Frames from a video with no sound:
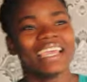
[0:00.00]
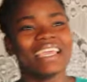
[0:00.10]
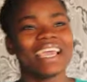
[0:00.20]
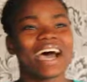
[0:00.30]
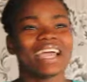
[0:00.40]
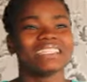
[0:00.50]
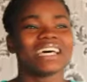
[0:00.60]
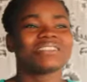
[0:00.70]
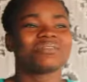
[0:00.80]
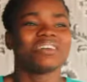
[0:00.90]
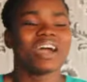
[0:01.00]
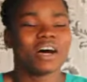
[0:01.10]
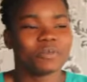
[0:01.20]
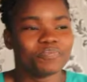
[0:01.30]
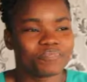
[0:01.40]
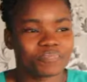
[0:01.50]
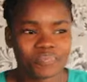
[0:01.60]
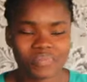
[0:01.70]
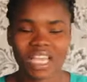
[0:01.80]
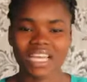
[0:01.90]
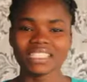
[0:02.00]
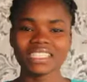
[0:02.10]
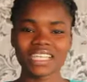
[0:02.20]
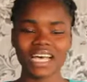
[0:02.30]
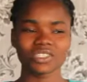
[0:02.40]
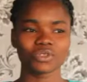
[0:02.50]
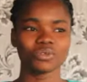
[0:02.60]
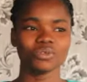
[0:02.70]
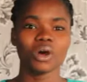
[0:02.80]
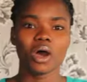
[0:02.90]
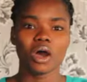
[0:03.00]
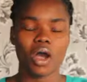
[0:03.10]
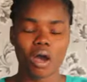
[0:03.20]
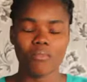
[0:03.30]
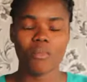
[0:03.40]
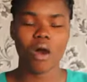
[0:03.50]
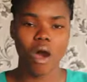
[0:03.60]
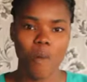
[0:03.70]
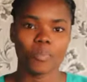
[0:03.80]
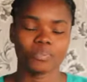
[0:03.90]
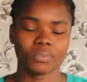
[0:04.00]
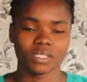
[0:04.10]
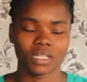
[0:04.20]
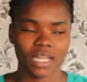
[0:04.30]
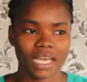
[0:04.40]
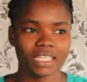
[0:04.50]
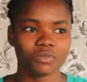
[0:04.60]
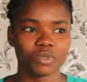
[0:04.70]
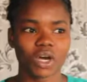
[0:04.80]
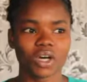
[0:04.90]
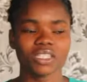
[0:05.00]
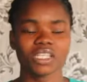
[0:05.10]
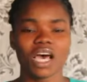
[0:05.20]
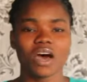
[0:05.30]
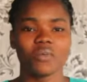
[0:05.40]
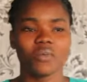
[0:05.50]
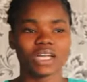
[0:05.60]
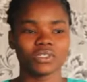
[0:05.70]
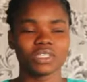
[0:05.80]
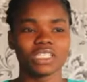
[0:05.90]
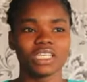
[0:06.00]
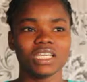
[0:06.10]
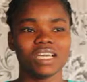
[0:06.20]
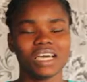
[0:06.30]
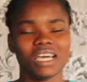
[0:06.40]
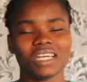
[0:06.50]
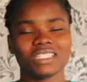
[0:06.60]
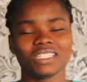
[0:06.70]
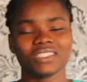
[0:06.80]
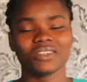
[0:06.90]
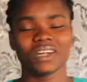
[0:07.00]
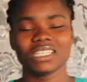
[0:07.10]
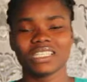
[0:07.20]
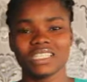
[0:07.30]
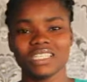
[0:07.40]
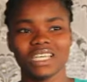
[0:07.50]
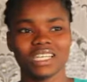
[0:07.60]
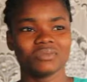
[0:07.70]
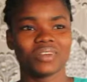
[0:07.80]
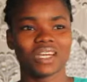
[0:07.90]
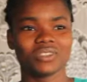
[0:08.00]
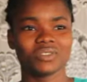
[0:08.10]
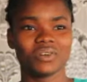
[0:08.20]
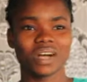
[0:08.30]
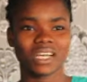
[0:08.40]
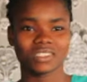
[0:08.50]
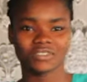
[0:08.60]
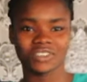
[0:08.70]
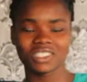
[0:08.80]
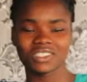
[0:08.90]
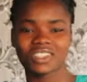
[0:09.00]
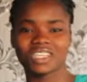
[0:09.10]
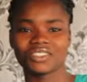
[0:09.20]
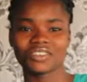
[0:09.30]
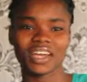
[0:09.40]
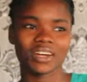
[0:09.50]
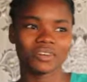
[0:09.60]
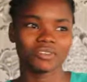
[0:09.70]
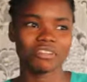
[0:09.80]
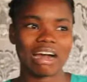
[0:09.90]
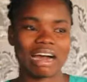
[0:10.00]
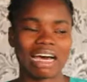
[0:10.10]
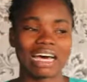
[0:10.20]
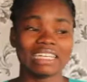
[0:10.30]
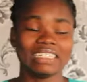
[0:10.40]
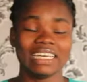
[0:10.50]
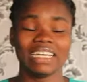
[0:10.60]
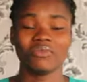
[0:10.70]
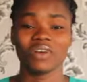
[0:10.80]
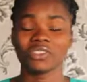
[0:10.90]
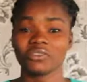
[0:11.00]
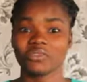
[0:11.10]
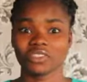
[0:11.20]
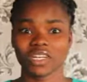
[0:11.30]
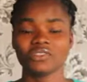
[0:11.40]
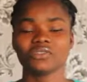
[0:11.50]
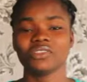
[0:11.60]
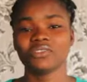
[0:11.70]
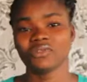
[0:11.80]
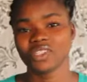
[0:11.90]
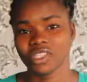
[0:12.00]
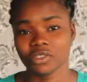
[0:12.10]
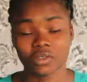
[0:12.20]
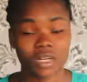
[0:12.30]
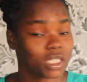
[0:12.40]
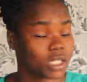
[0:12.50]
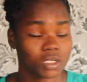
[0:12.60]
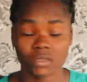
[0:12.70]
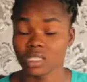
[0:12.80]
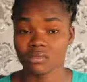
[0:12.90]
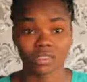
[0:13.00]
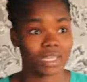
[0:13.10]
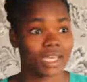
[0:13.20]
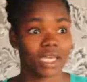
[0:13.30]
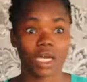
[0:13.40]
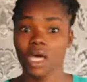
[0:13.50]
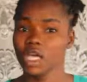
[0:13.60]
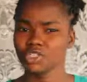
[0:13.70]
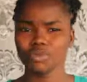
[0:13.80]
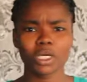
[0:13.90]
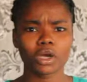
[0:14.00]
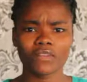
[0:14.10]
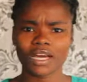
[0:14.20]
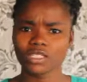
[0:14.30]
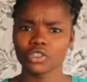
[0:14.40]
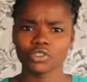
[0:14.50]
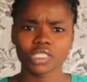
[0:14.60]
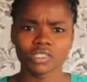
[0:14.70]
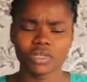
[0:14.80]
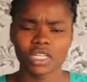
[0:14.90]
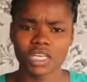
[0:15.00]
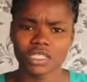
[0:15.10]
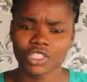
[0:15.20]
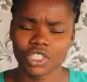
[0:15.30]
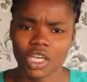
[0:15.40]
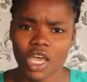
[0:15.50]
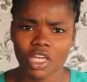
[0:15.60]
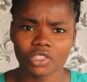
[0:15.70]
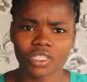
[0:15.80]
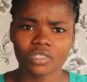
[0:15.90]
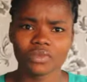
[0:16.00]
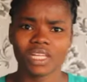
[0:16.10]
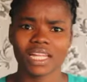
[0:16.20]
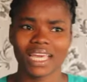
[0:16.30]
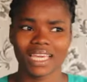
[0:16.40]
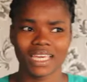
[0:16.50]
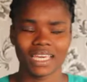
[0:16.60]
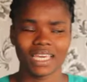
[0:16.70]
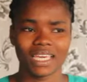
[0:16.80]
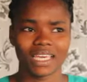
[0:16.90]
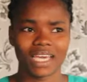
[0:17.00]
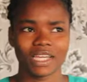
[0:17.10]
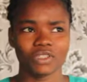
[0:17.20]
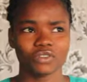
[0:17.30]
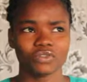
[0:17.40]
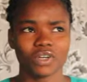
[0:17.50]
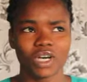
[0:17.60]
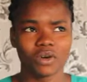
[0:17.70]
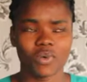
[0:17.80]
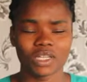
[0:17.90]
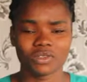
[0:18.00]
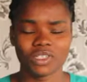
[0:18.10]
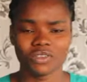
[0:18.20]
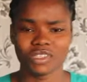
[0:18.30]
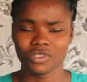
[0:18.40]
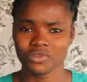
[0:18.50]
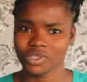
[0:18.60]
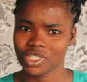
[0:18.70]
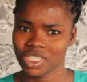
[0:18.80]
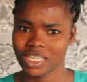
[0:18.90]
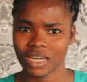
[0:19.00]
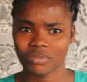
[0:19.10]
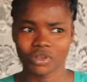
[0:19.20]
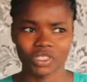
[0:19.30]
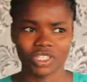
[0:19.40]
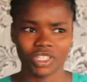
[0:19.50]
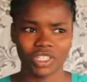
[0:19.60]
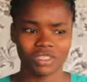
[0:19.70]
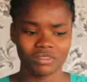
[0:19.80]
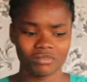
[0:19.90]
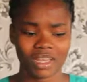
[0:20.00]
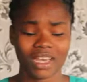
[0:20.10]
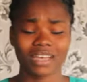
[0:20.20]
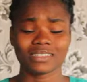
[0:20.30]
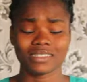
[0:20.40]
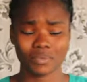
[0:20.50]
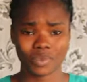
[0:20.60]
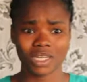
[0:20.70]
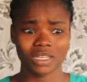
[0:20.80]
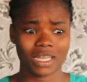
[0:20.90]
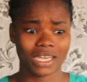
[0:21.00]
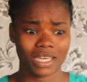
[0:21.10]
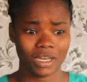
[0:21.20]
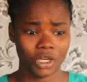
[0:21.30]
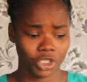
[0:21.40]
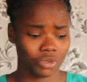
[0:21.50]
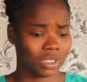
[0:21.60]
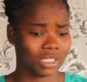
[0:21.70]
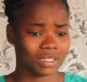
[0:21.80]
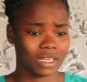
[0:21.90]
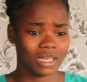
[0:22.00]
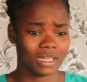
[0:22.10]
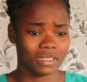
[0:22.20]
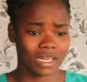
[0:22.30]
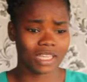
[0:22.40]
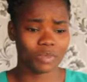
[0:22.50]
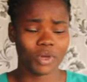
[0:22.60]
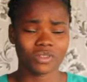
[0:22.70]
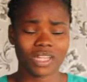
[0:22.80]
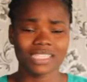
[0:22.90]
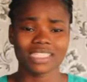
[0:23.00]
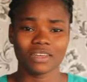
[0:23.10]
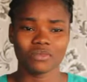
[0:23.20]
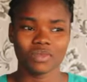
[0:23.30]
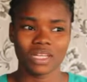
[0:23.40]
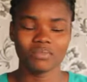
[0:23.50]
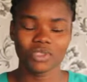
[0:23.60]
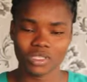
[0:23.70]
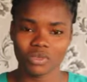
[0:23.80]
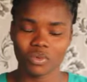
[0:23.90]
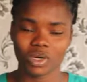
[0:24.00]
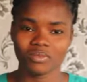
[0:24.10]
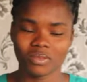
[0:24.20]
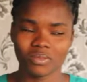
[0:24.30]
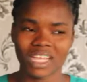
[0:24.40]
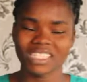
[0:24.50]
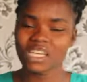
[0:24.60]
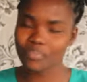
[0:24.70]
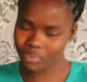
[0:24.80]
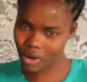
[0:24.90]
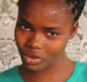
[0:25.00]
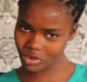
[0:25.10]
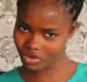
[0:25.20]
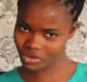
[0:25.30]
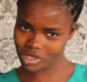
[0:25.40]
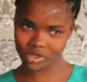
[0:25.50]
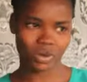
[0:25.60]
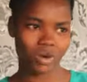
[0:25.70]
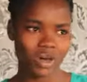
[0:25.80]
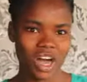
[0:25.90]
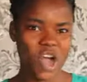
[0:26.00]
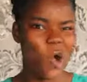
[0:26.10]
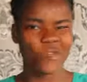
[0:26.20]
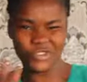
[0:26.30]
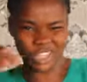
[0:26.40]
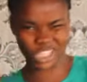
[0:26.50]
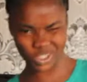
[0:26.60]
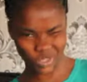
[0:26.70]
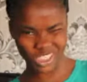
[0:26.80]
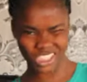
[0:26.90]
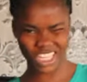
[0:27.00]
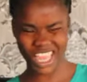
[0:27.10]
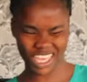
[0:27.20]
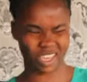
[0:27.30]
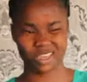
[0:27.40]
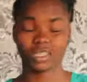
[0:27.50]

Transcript: Yeah, it has to this had to come up to light because Watoni at Dorothy at Brighto had to fall into a triangle, and Watoni was trying to use it to shade Dorothy, and Dorothy was like, she really covered it, so it wasn't really a shade. It wasn't really like a kind of Watoni using it to shade her, because she like accepted it, like she was at the point, let's say, let me use the word, let's say proud of it or confident in what she did, like,